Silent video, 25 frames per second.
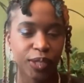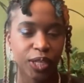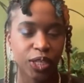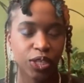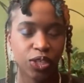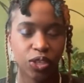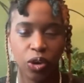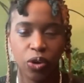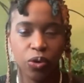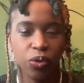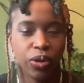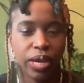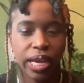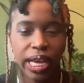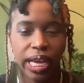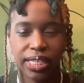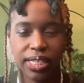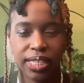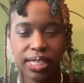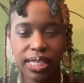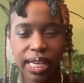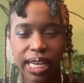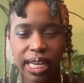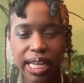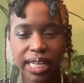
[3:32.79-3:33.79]
so
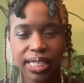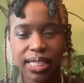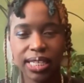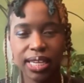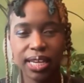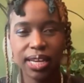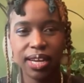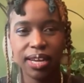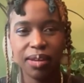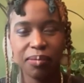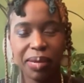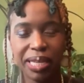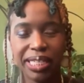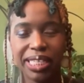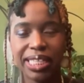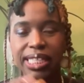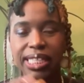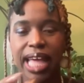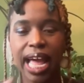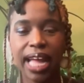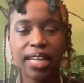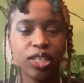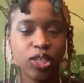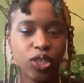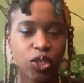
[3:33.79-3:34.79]
it's
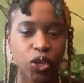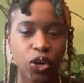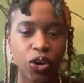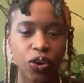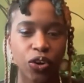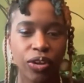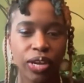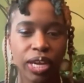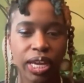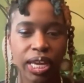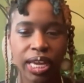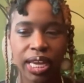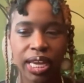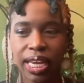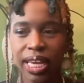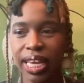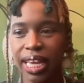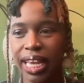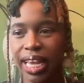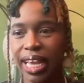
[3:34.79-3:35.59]
that story,